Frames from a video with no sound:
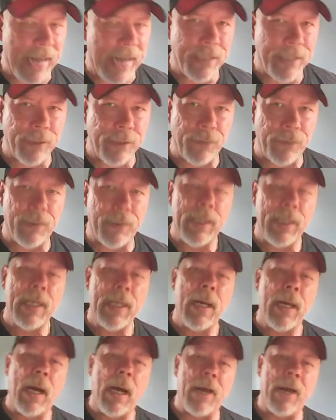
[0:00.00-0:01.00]
to
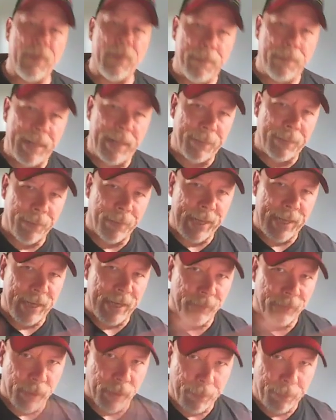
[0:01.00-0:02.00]
other people that
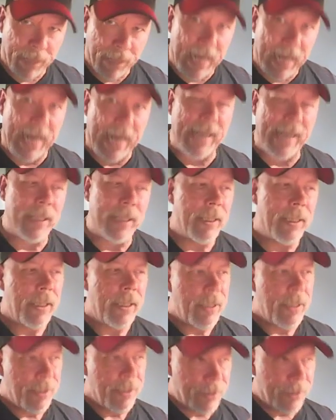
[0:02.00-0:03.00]
have replied
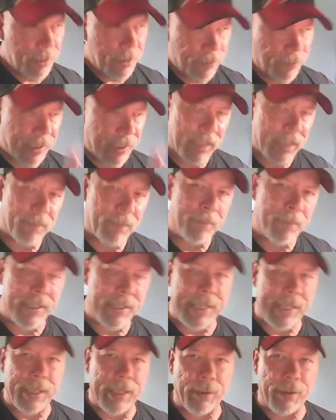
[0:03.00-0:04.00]
to this
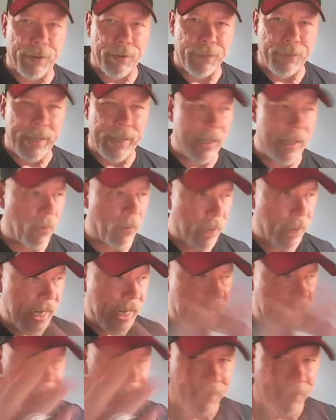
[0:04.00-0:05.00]
particular thread or
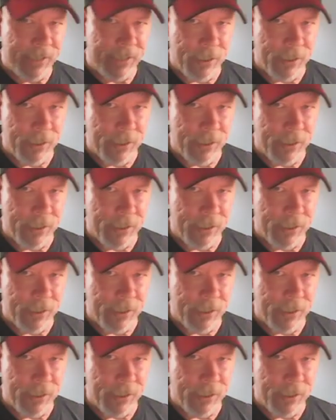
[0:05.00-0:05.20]
any of these